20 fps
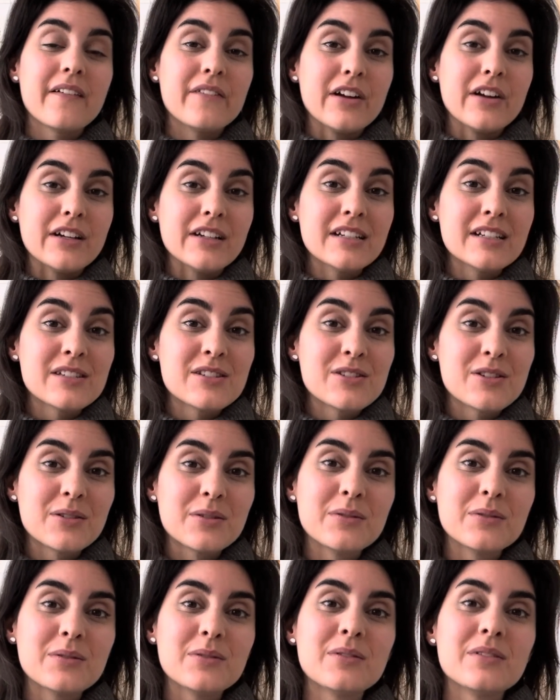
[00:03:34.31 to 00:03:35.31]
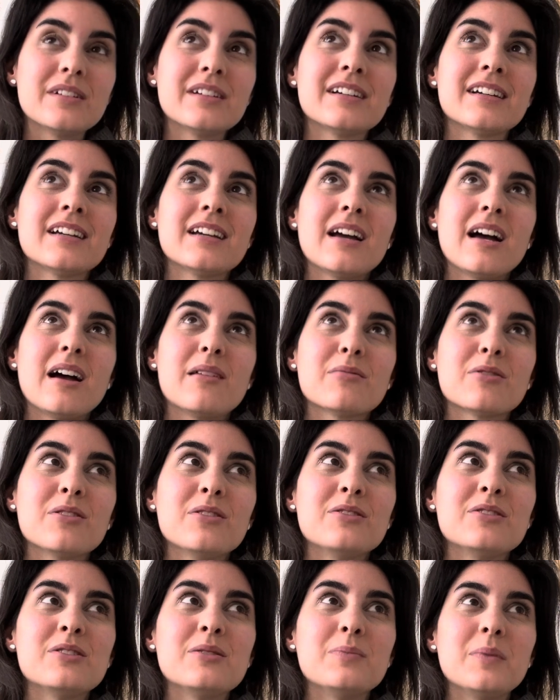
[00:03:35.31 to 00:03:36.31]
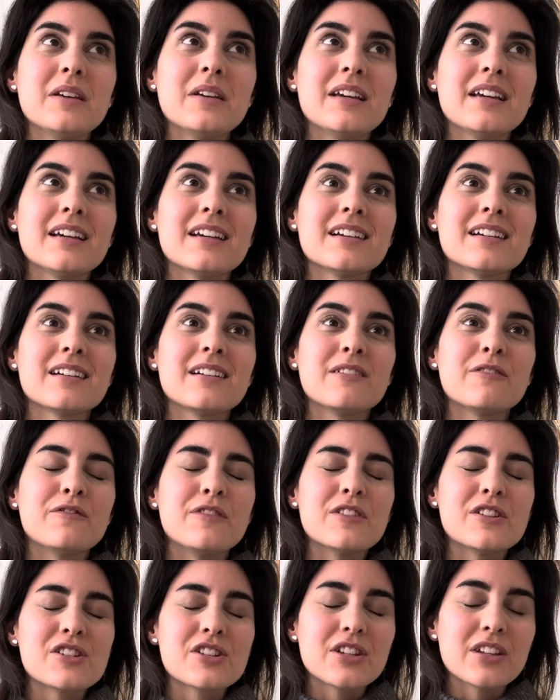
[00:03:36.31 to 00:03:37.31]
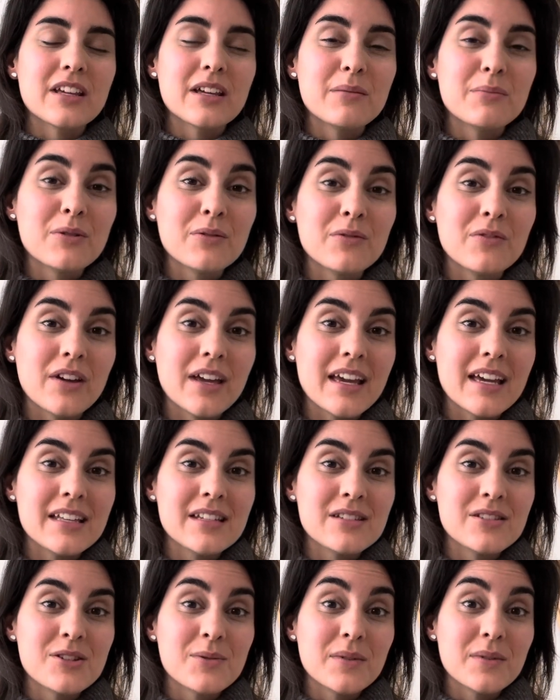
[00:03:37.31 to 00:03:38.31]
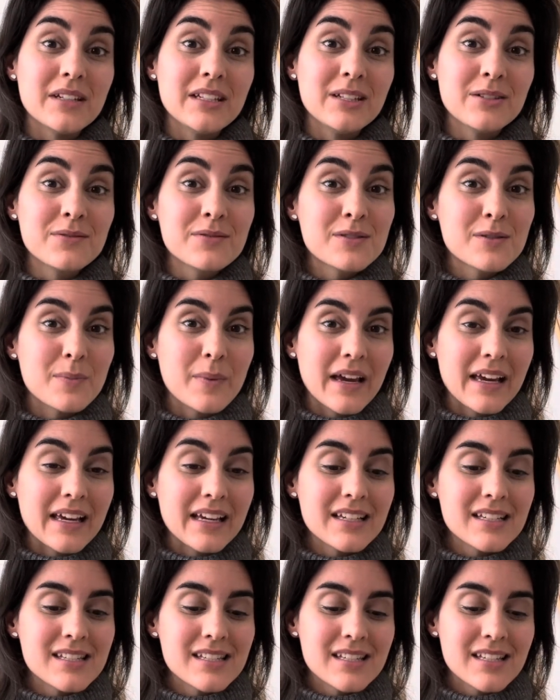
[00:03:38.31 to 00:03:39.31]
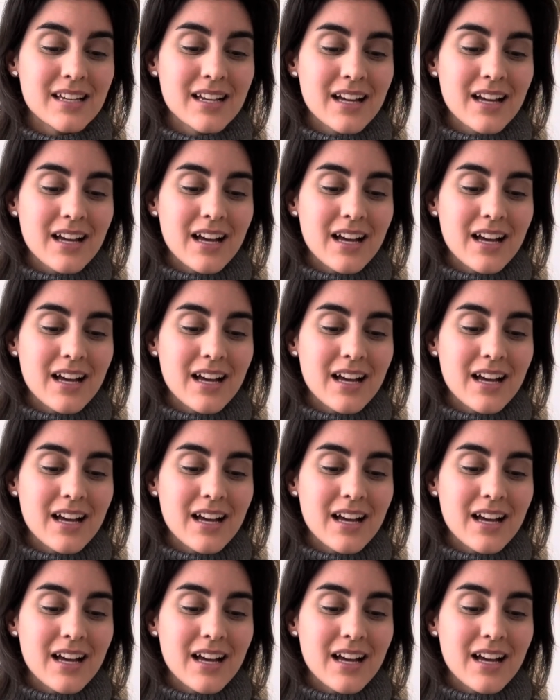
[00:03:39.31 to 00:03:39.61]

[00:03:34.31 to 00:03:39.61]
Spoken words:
very soon I'm going to be officially moving into a new space.